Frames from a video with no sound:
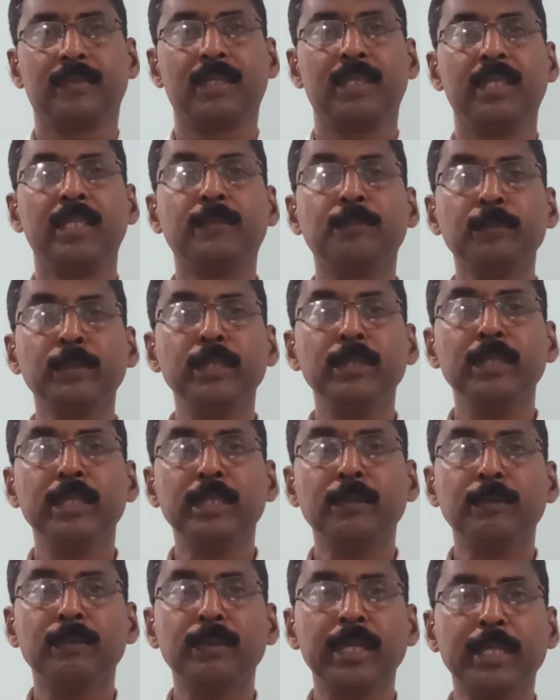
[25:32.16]

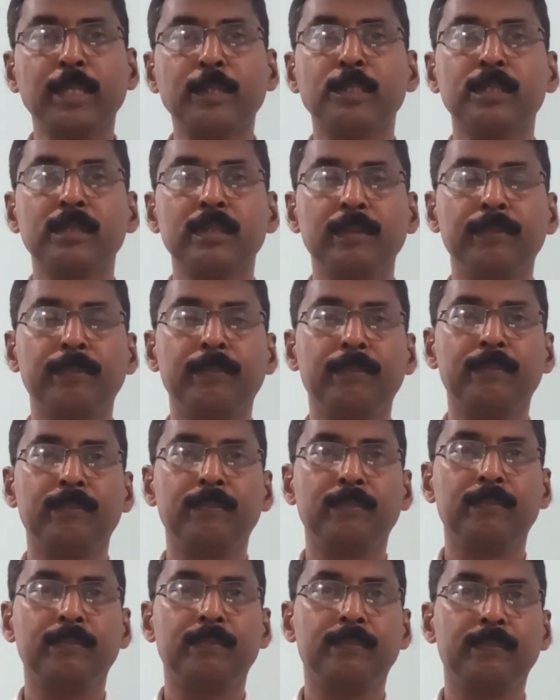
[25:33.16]
It gets
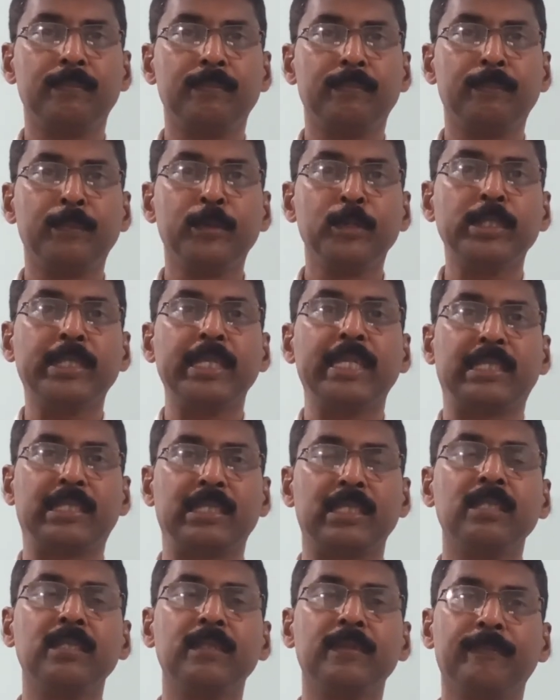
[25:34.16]

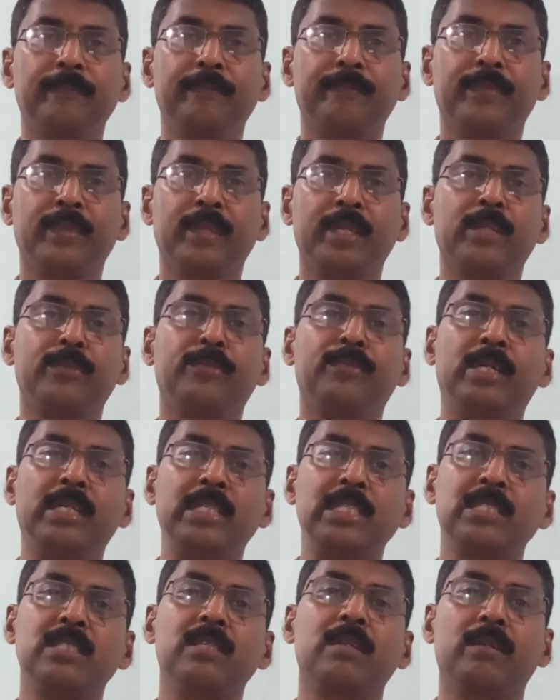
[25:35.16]
mutated at a
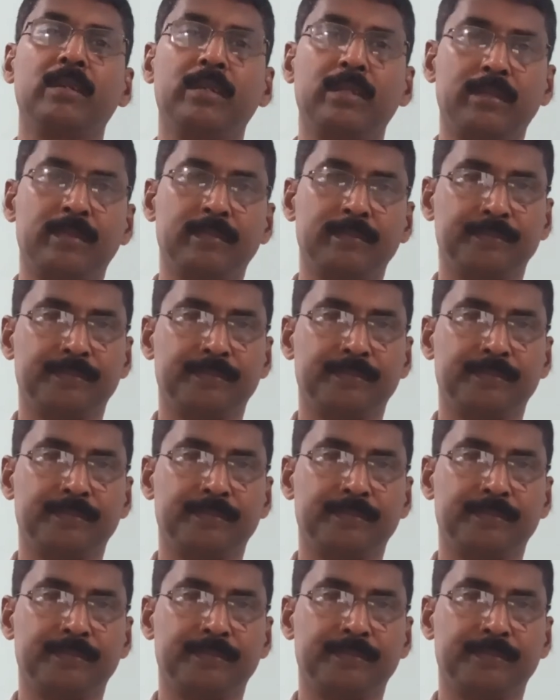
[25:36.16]
faster rate.